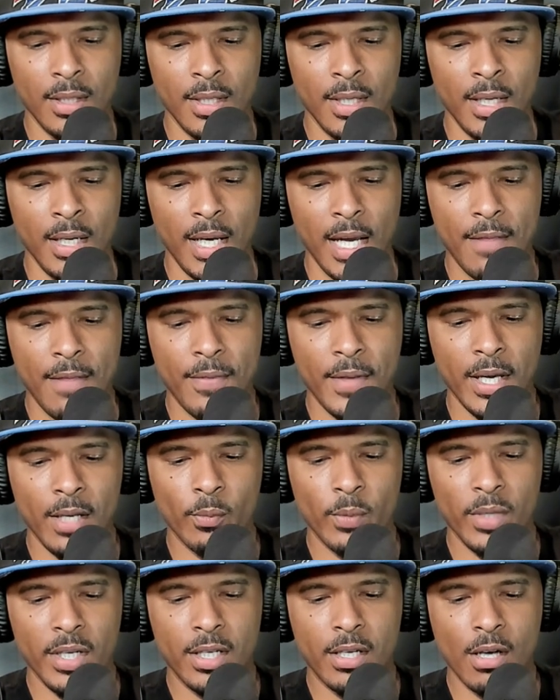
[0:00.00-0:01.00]
And then
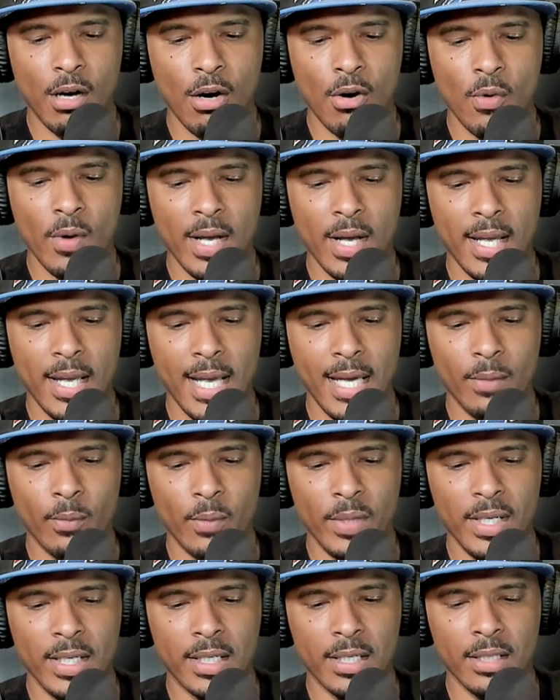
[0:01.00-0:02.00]
we go and
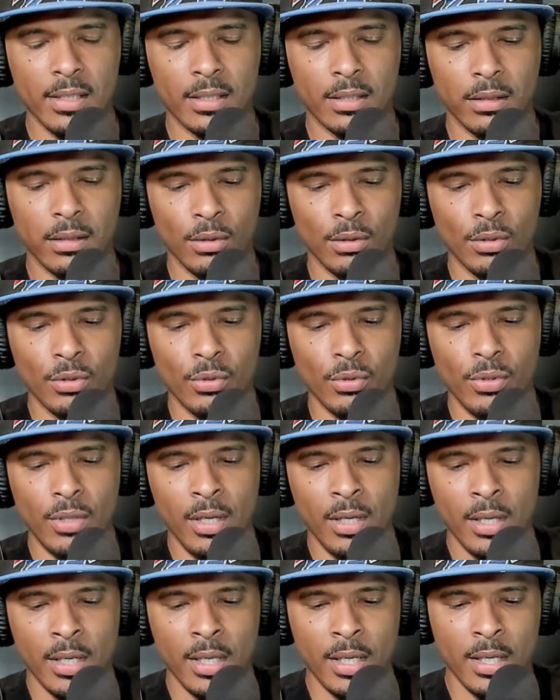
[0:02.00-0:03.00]
we
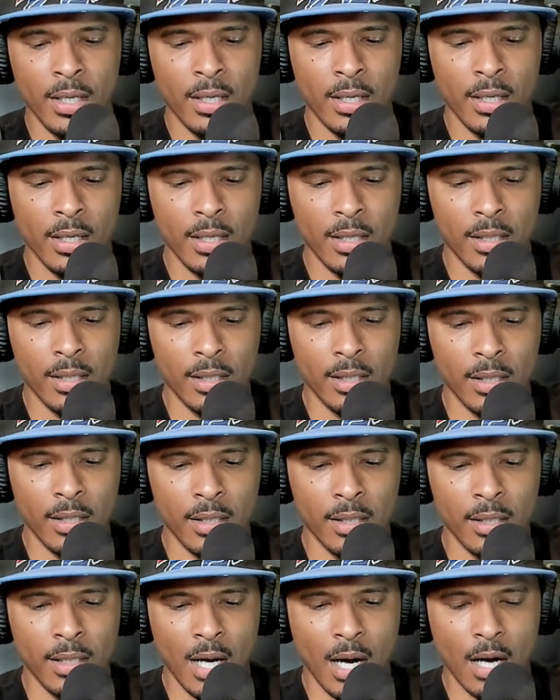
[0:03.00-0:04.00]
conclude
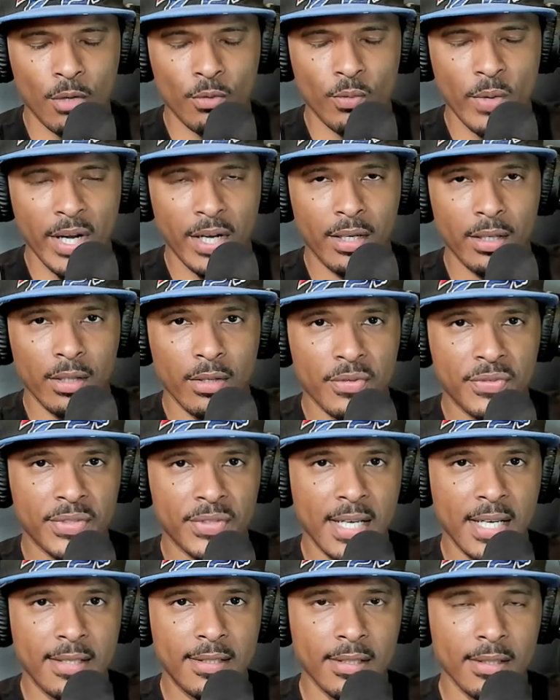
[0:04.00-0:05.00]
our regular
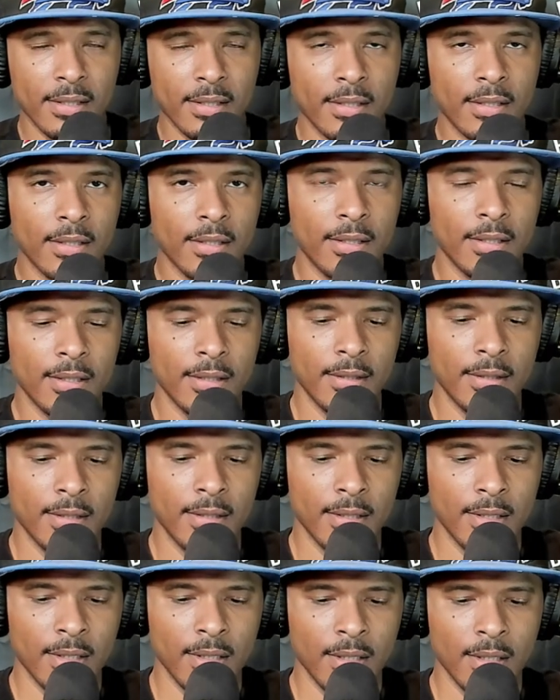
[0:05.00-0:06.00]
season
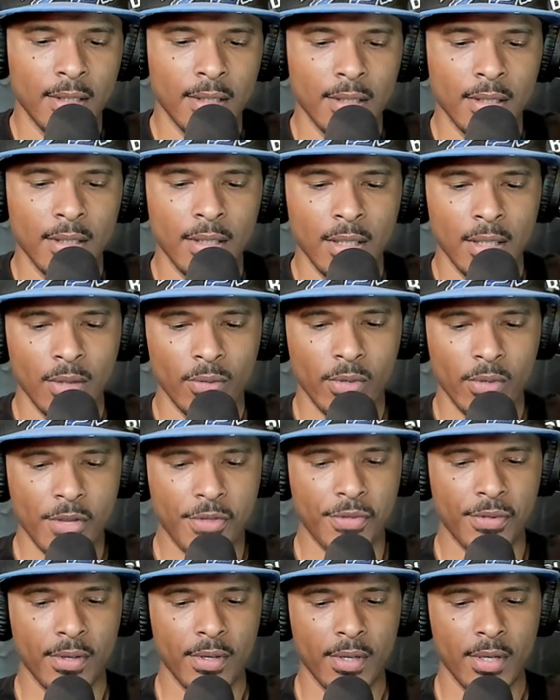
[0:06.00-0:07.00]

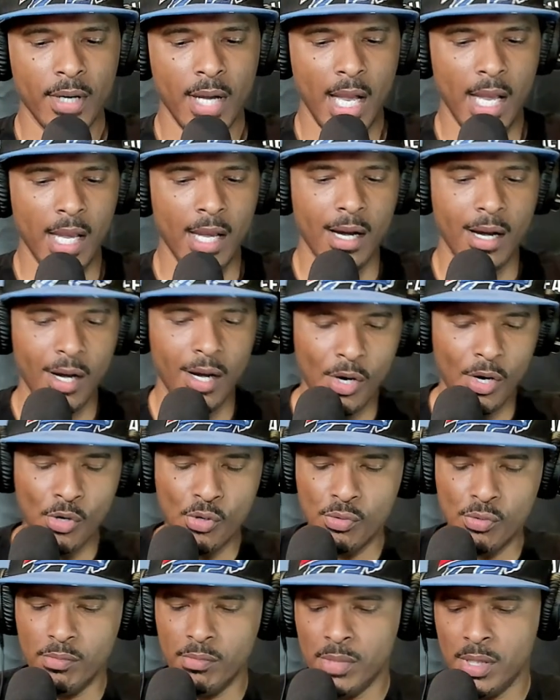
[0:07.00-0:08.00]
with a
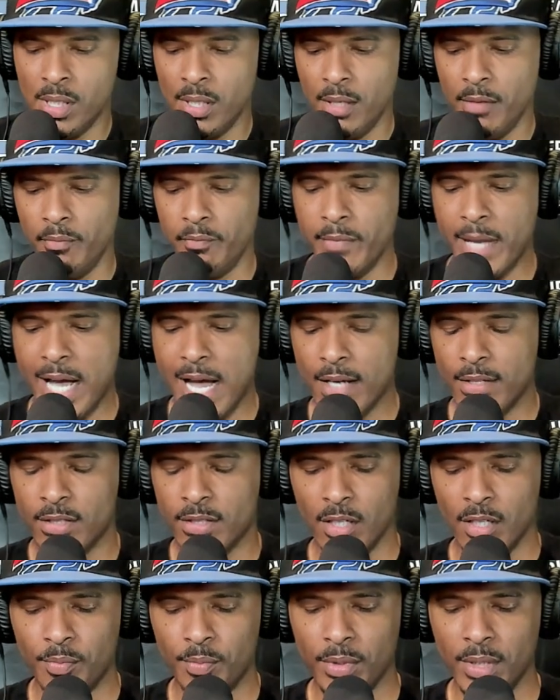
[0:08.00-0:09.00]
home
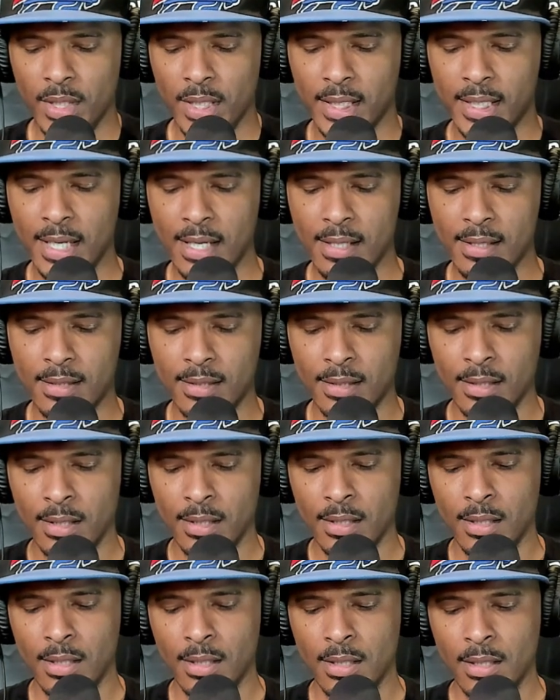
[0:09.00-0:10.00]
matchup against
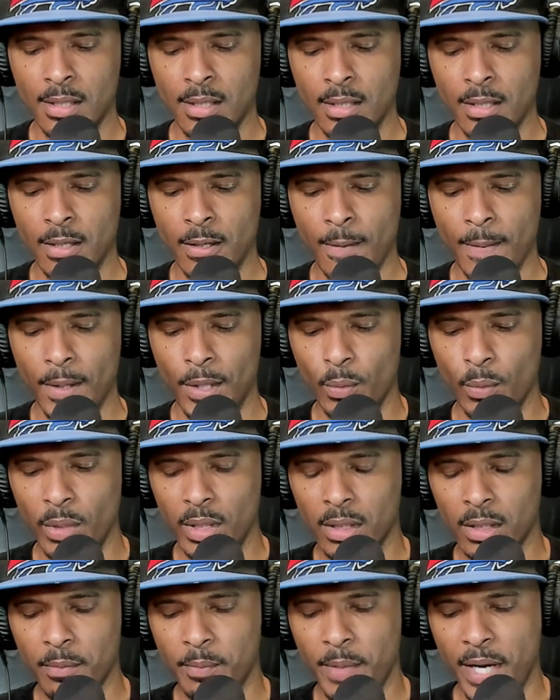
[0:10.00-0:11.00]
the New
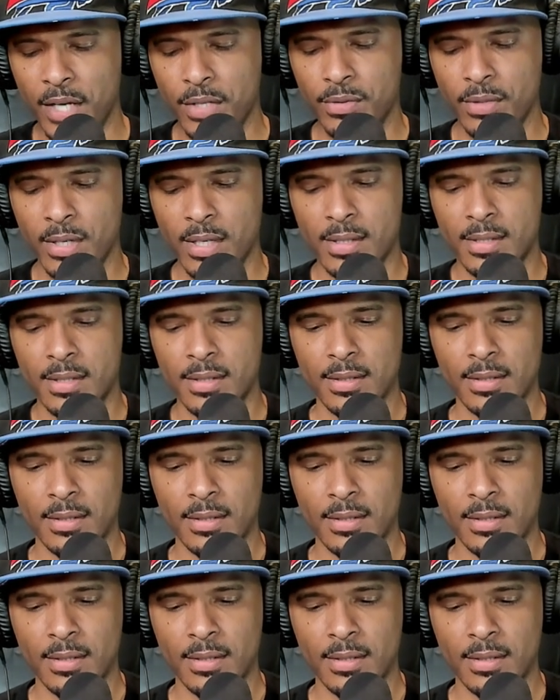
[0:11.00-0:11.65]
England Patriots